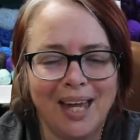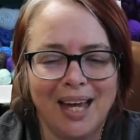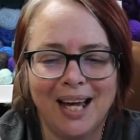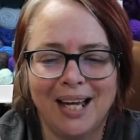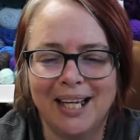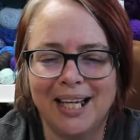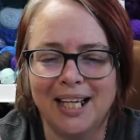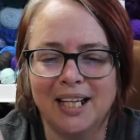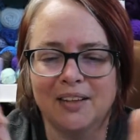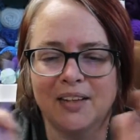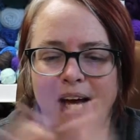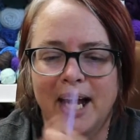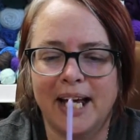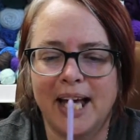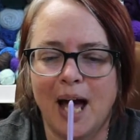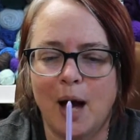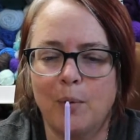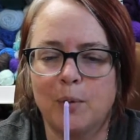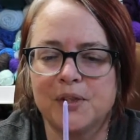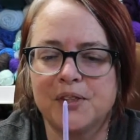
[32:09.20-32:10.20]
Again,
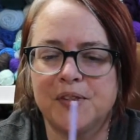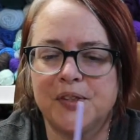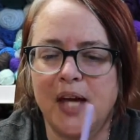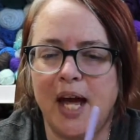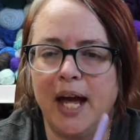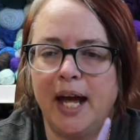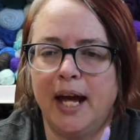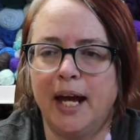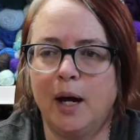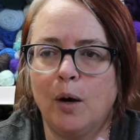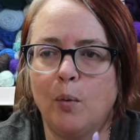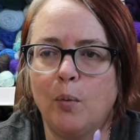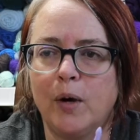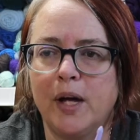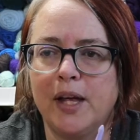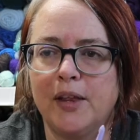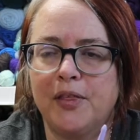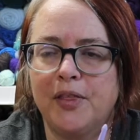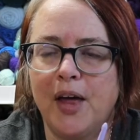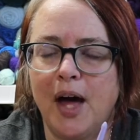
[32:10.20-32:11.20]
like I was saying
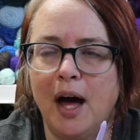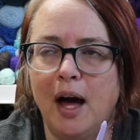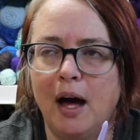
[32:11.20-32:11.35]
with